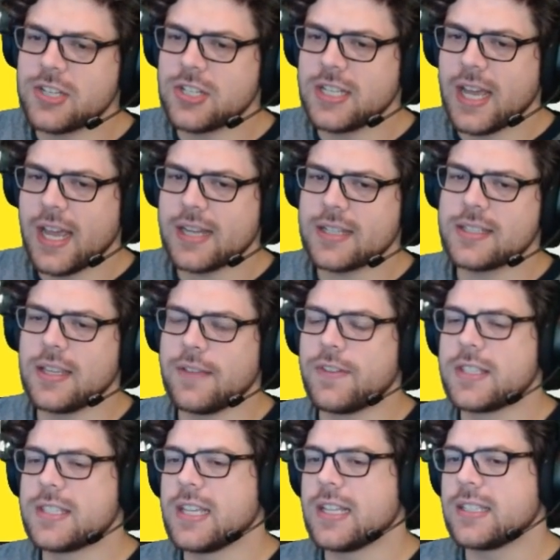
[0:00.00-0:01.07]
attacks. If
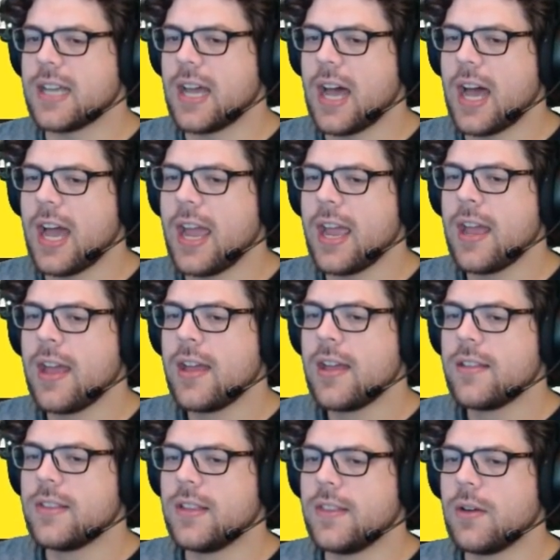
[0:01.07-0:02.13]
it's set to high,
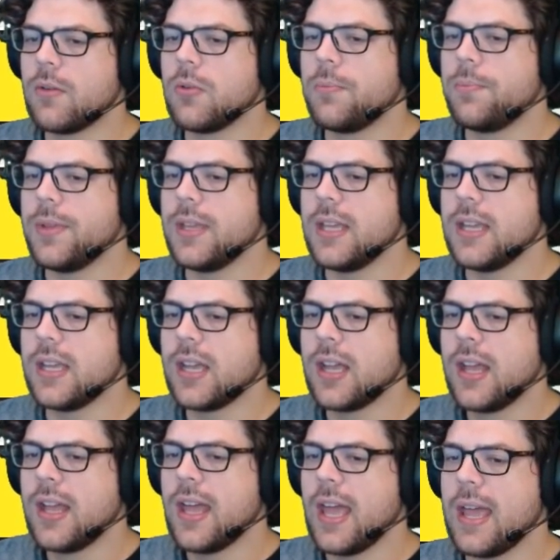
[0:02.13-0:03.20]
then there will be
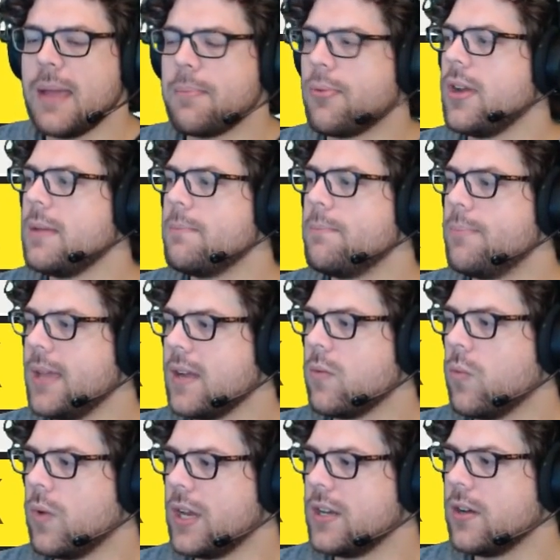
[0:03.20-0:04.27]
a pretty big
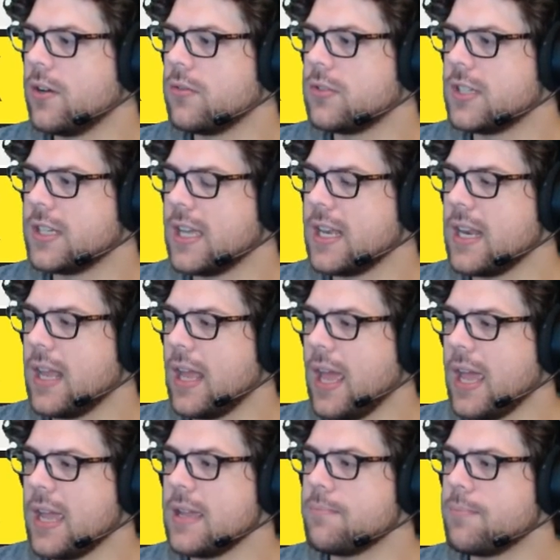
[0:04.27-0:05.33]
window to get
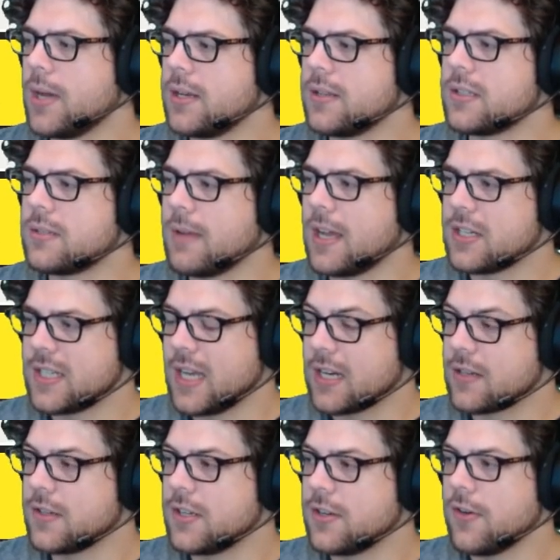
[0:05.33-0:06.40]
A button smash
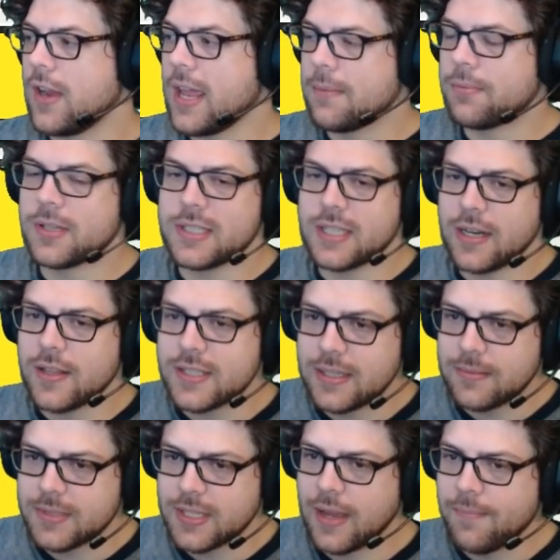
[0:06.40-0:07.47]
attacks, where you do A plus side at the
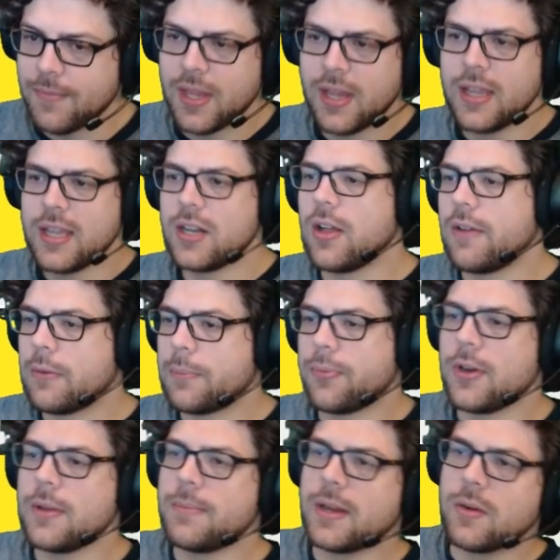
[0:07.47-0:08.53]
same time. It'll have a
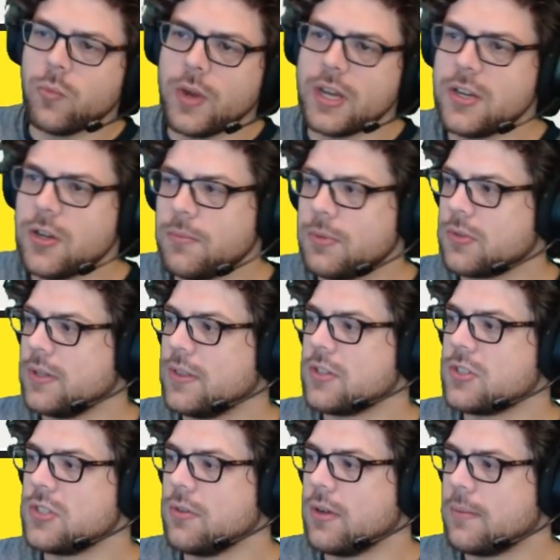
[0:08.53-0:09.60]
pretty big window between
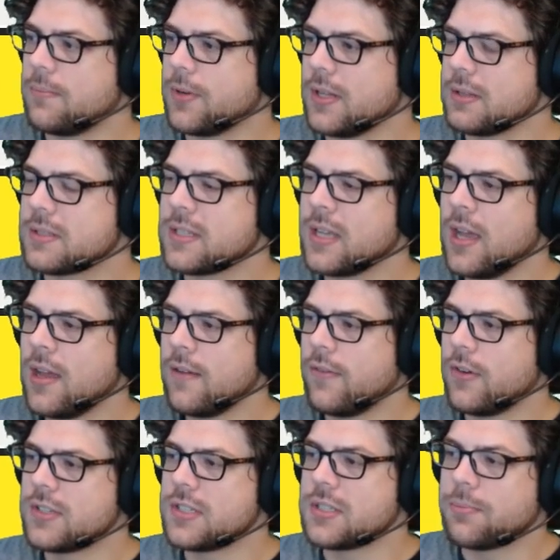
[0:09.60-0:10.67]
those two inputs
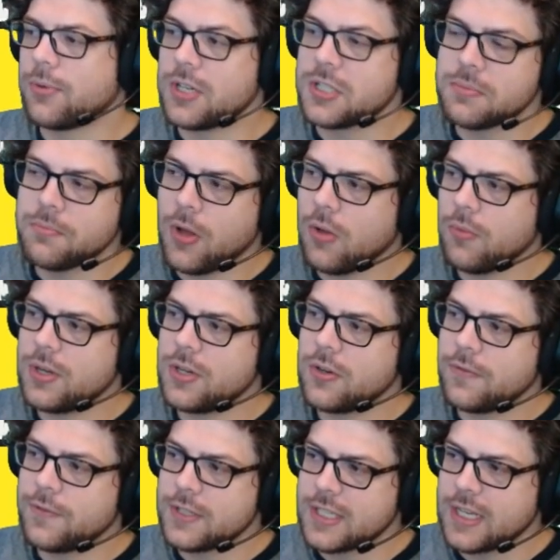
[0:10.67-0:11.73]
versus a pretty small window
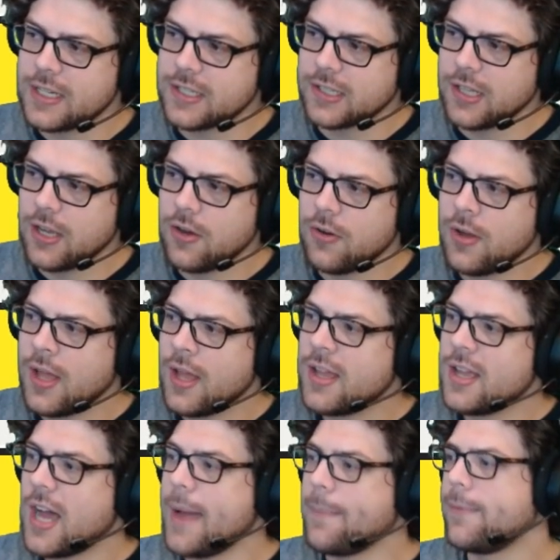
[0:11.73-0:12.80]
if you set it to low.
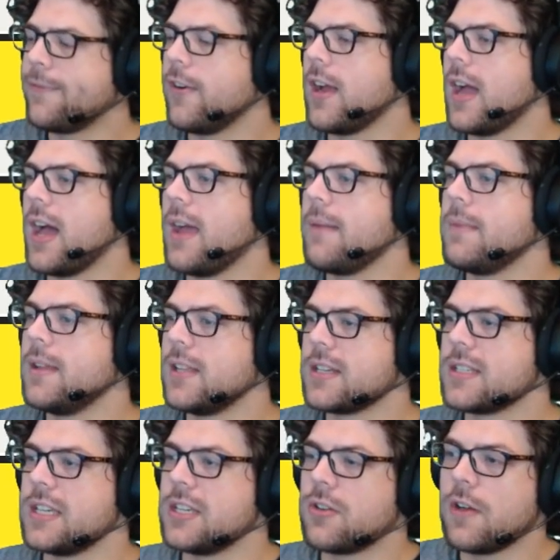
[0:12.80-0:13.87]
I prefer high mainly
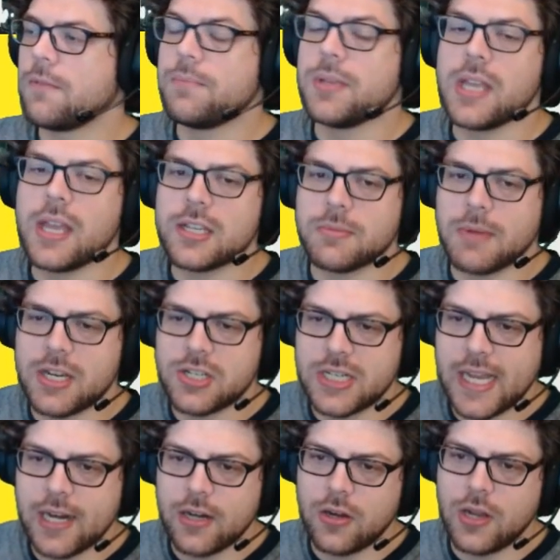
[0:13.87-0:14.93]
because I don't have BA smash
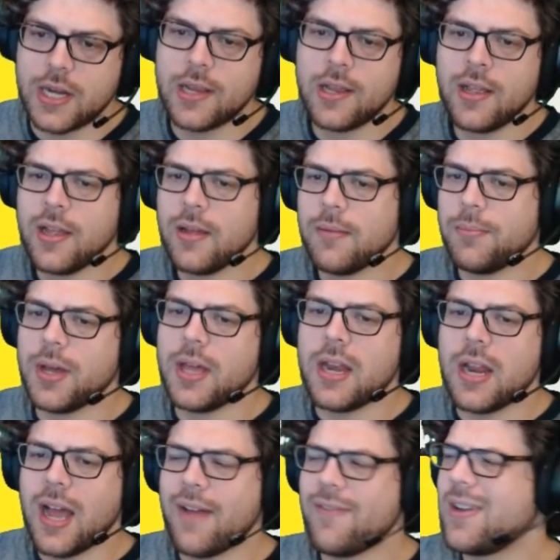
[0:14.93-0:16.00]
attack on, but
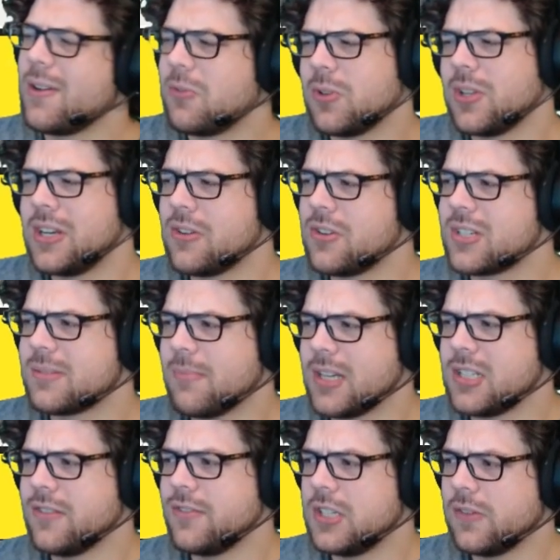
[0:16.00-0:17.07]
I've never really noticed
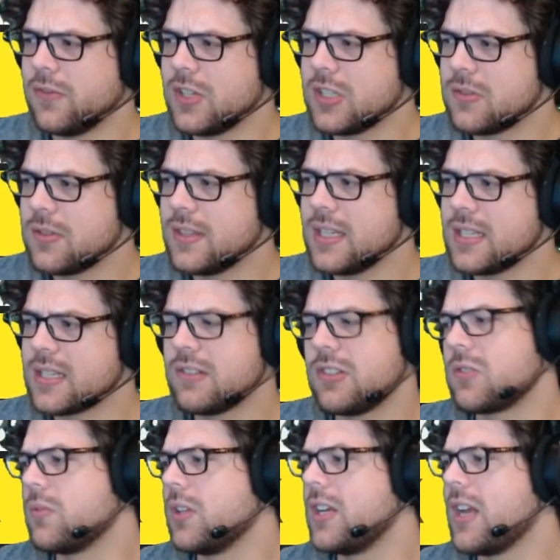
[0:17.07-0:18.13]
much of a difference with this because
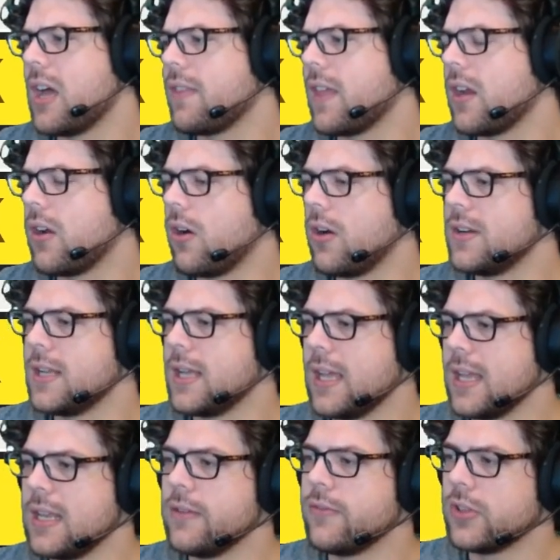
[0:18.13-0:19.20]
it's really not that hard to
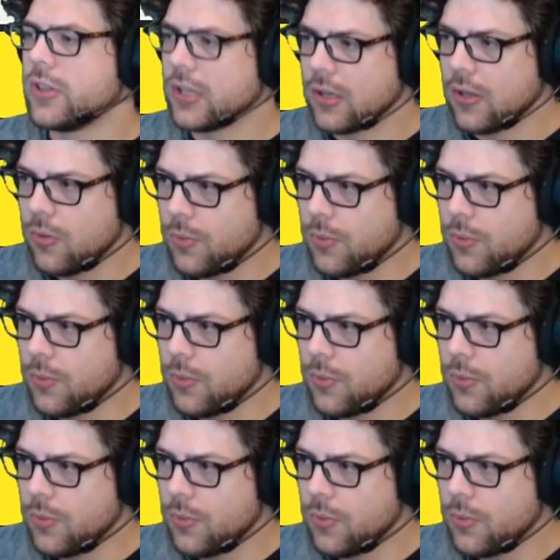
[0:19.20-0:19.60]
hit even the low